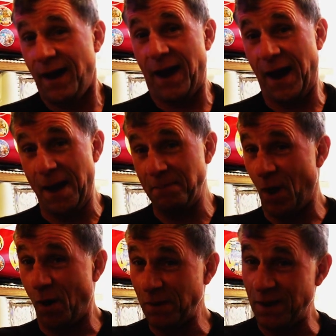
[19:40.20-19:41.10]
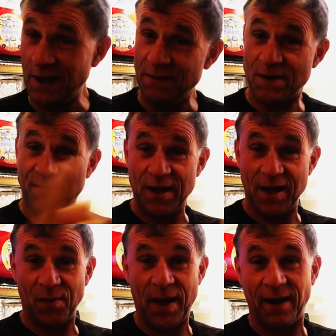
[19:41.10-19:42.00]
I'm going to leave this
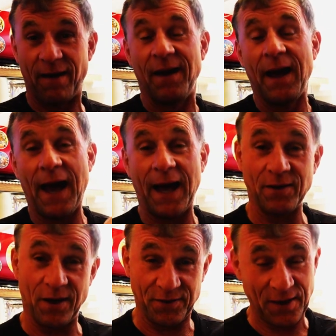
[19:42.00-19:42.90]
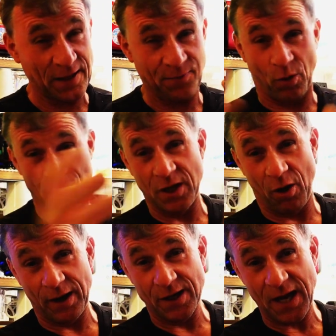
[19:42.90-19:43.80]
video there, and thanks for watching,
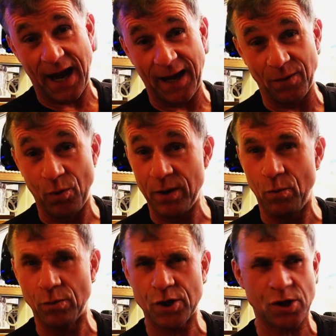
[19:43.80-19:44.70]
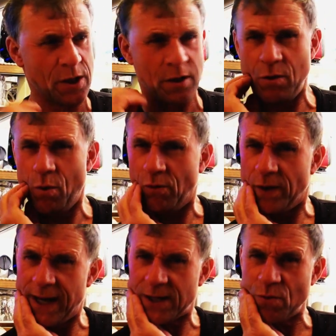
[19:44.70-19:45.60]
guys, and we will see you on
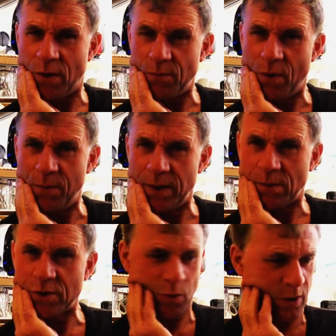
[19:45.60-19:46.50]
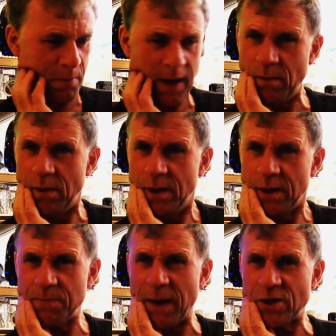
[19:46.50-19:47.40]
the next one when we are talking about
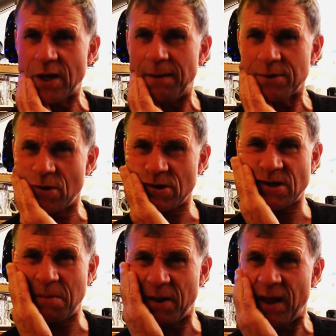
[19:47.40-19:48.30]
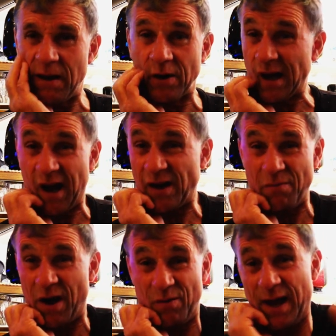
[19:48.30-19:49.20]
Spanish campsites or something like that. I
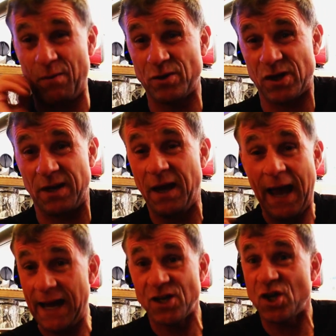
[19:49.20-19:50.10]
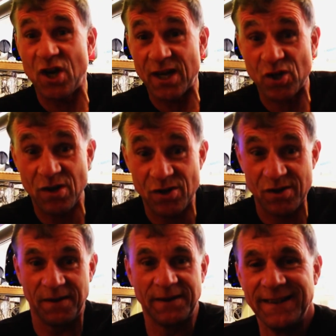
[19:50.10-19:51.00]
don't know yet. We'll see. Any
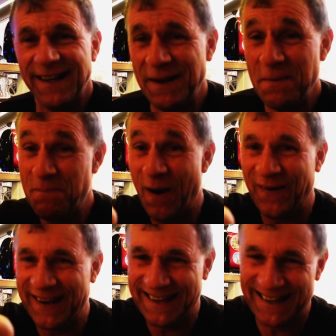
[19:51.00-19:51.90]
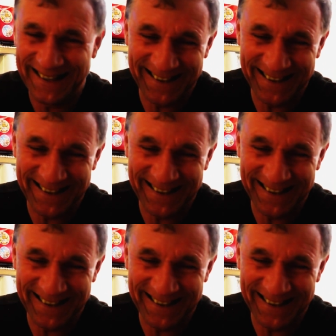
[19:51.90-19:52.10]
suggestions? Bye.